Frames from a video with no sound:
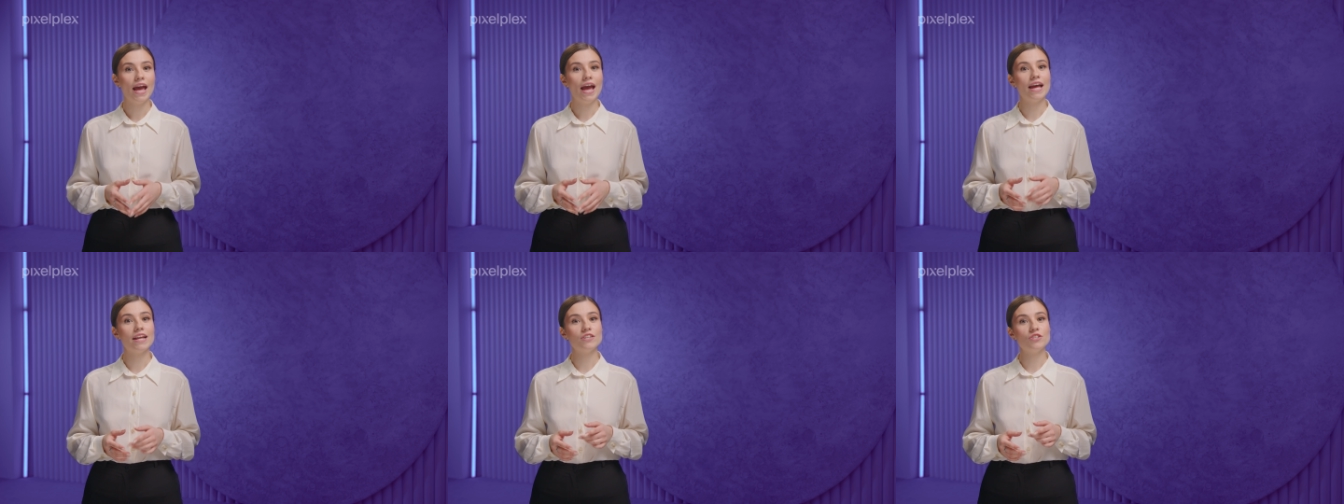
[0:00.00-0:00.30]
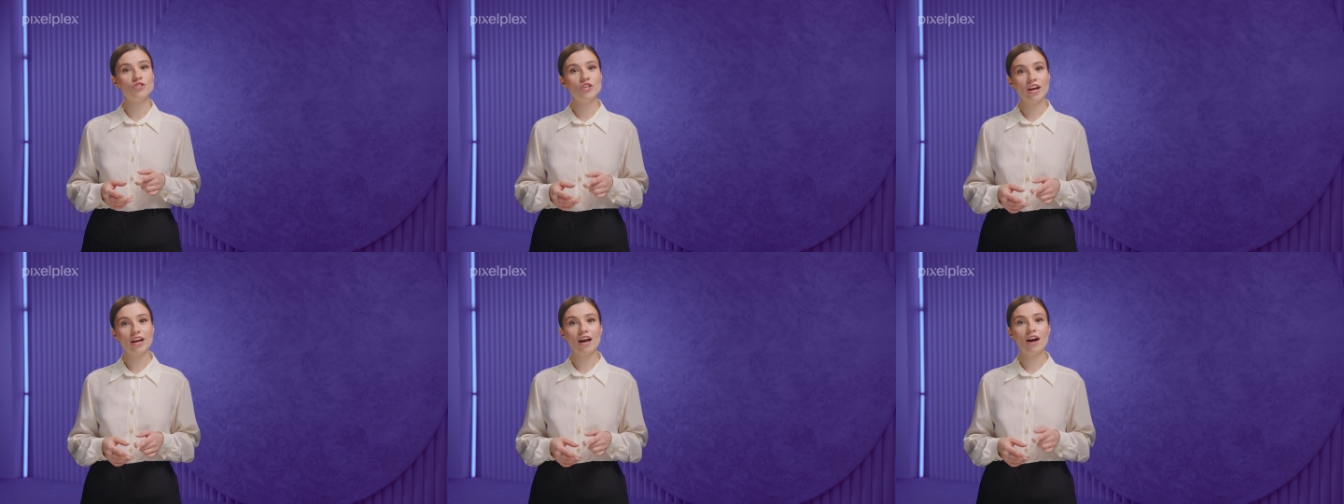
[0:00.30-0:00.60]

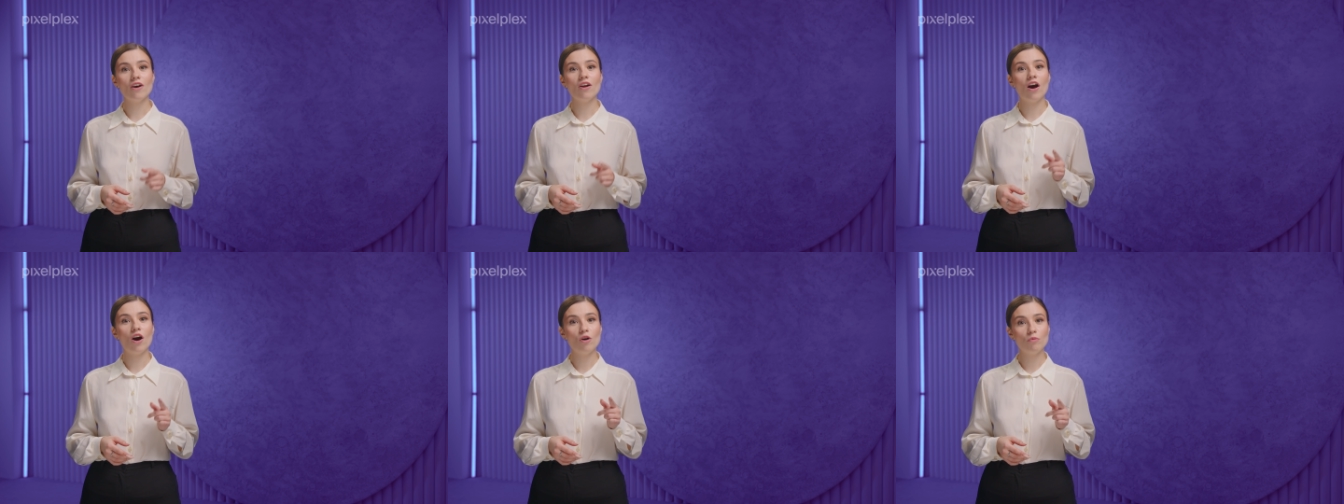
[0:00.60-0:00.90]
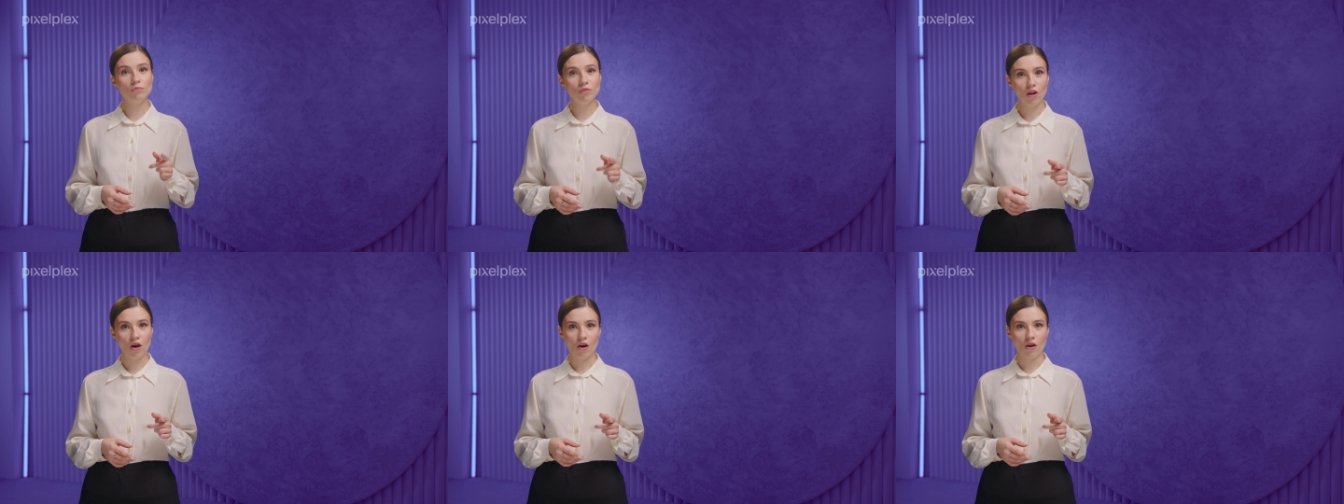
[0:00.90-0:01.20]
And check out our
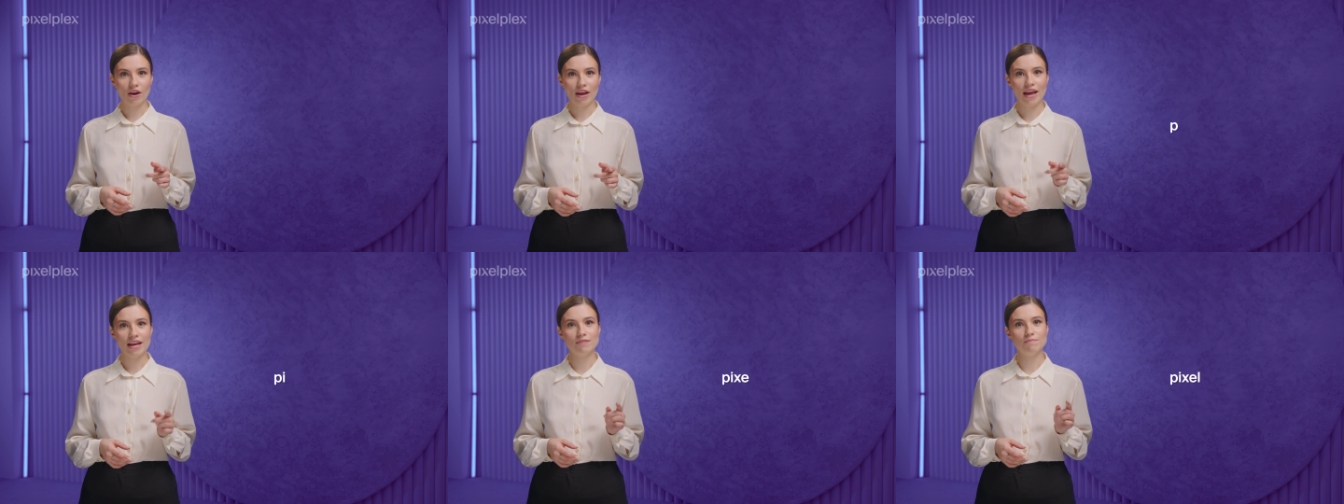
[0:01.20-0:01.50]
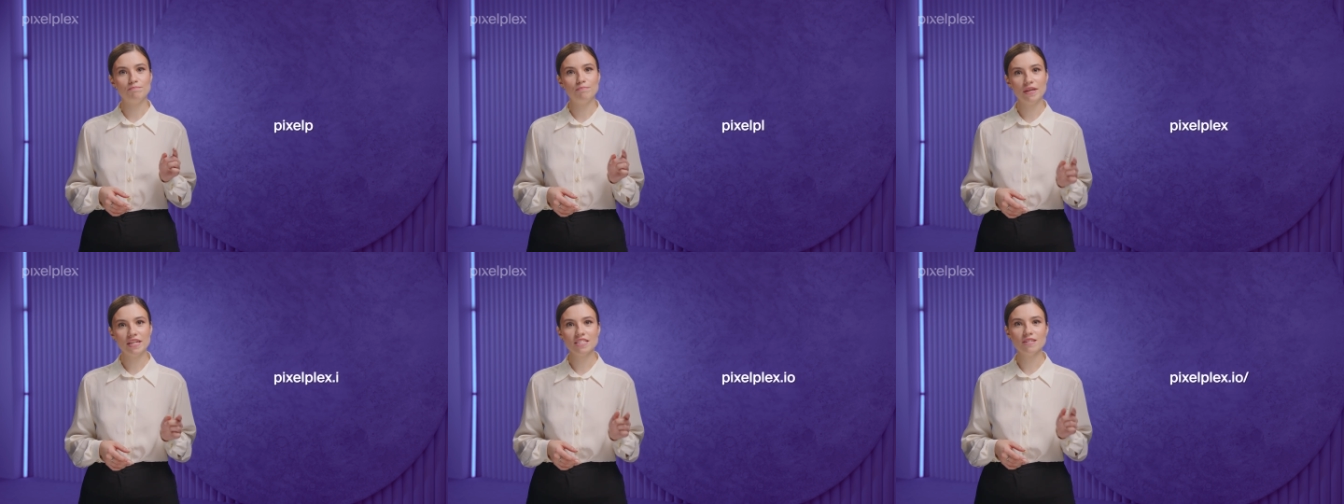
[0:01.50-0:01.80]
blog
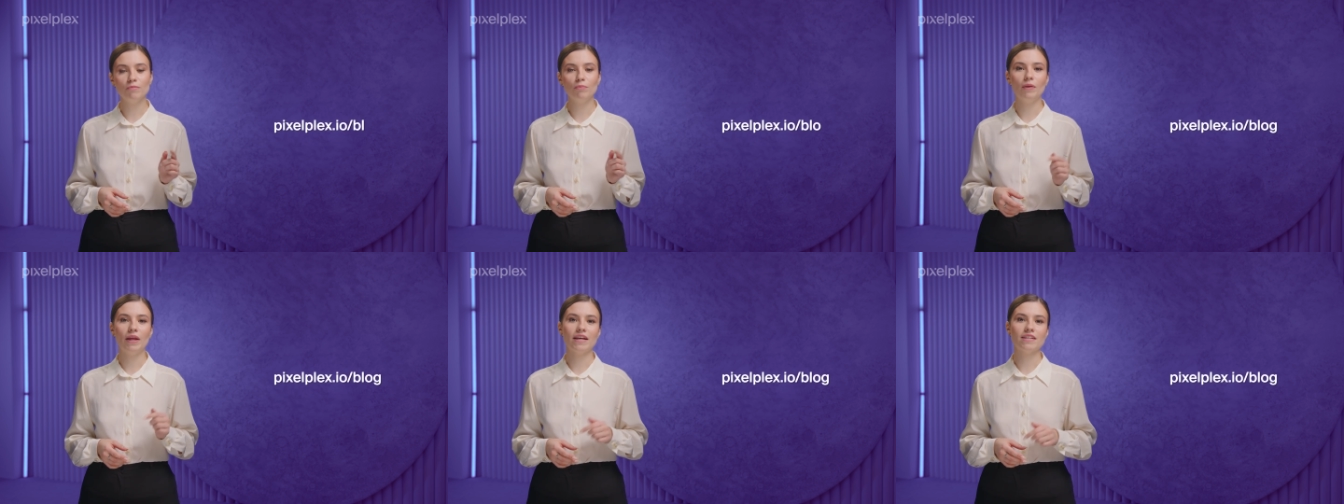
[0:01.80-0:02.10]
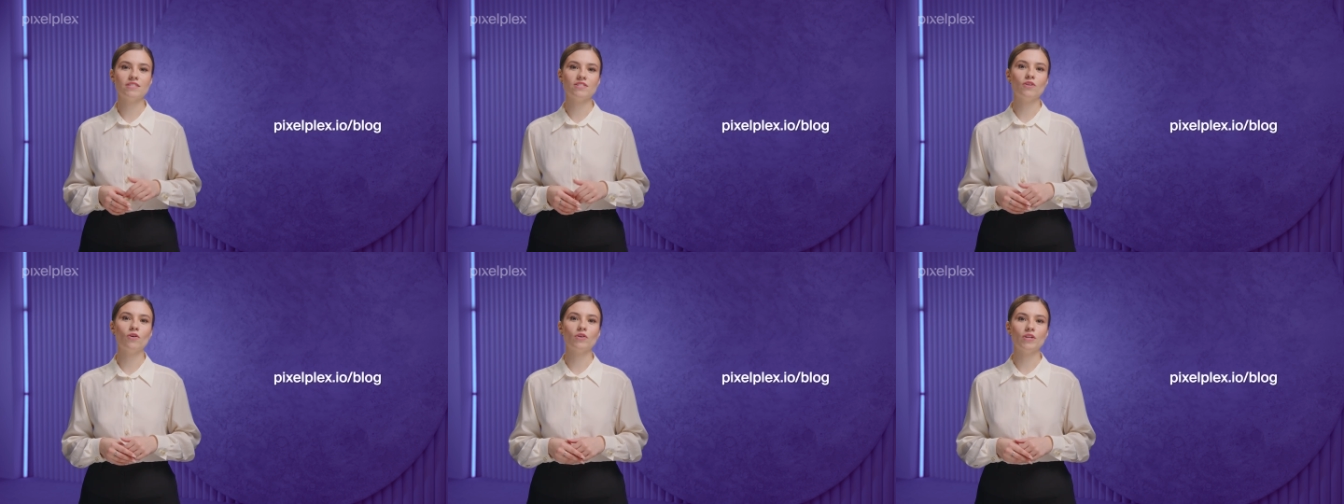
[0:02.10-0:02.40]
at
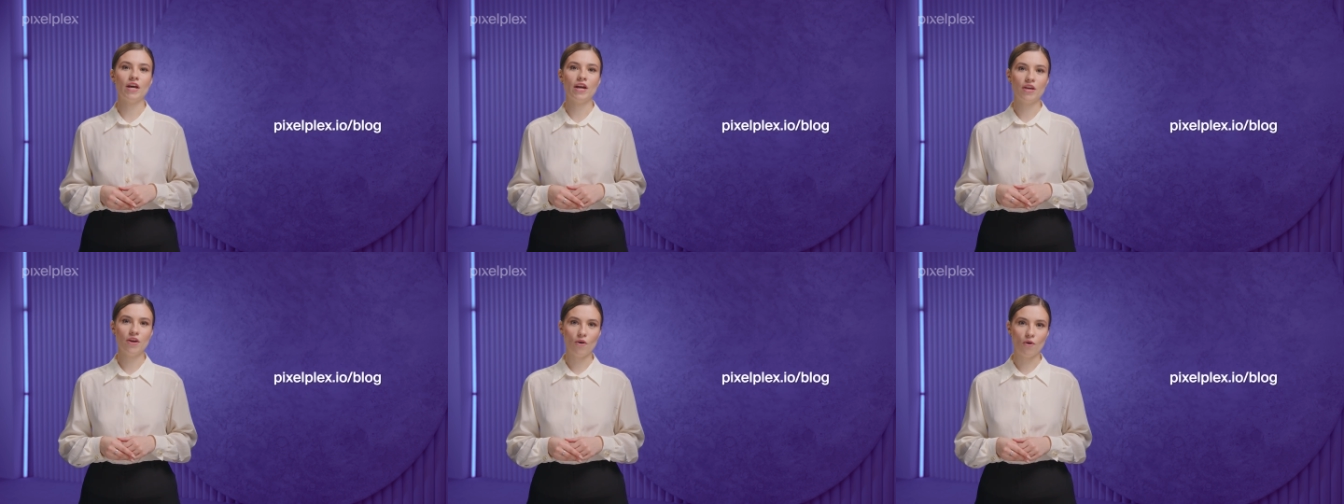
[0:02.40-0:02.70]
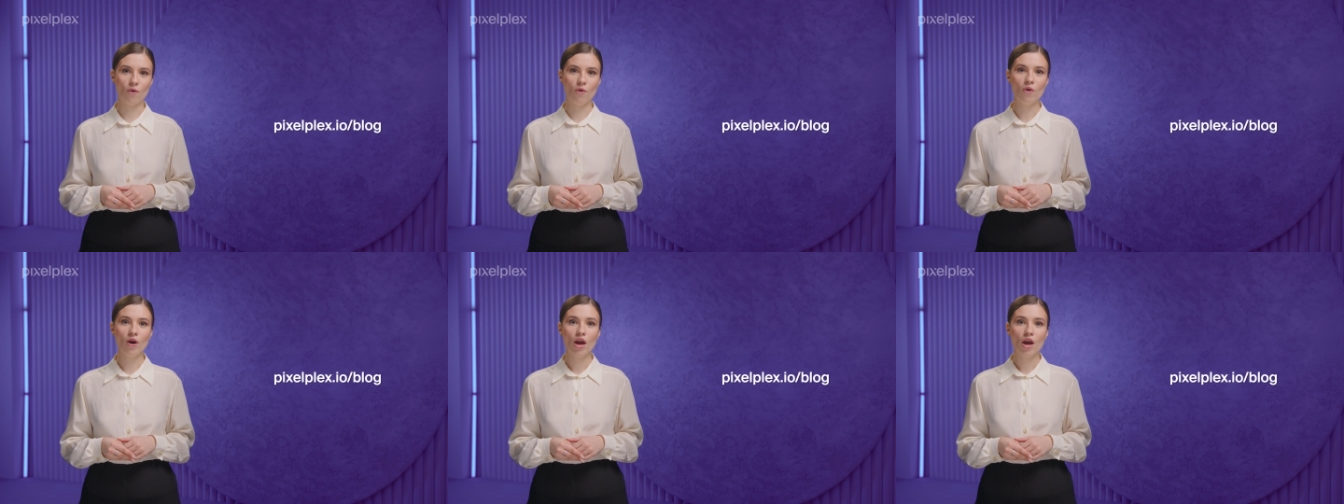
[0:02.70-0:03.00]

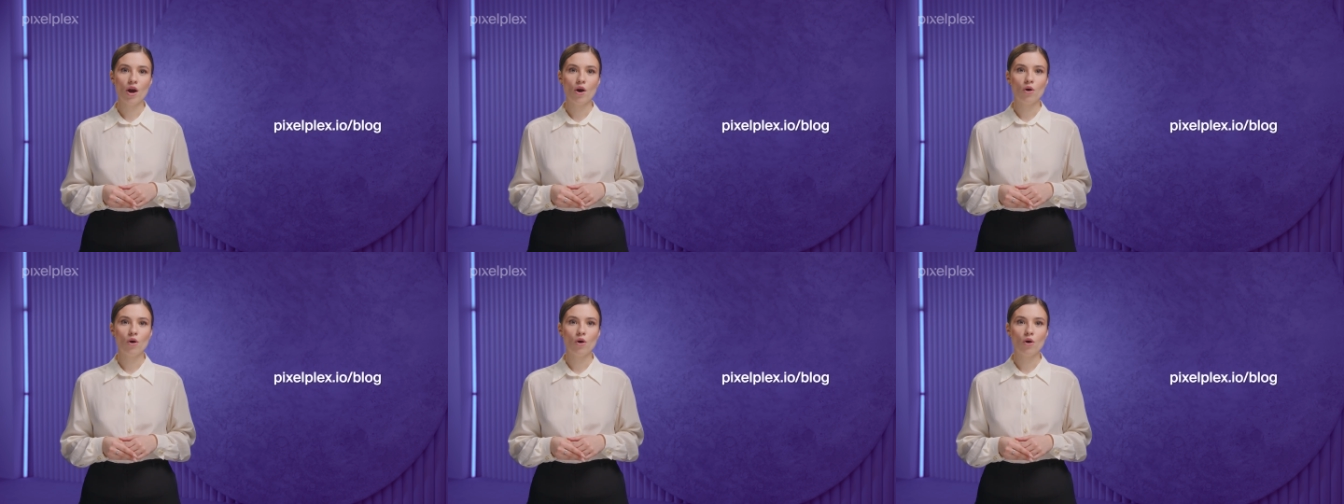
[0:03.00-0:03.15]
pixelplex.io,